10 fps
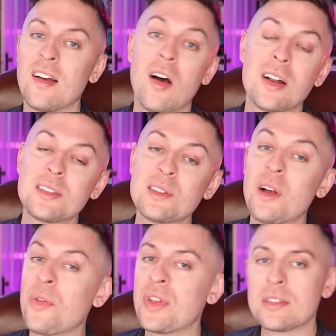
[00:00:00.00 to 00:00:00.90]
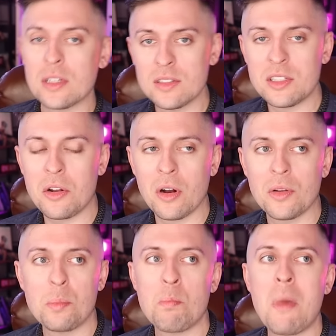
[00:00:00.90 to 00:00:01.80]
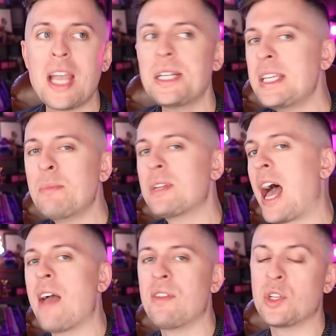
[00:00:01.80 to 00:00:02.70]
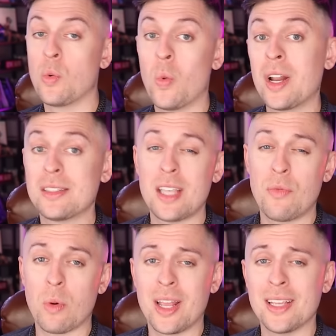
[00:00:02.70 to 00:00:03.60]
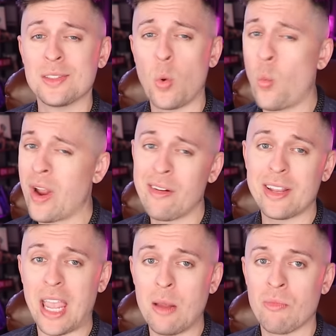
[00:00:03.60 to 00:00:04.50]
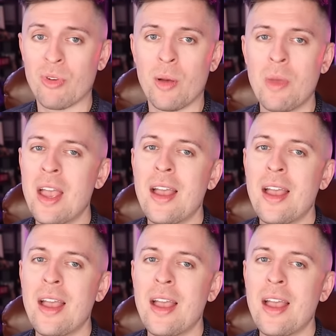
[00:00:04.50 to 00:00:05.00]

Honestly, all things considered, my deep dive into what a safe word is, where it came from,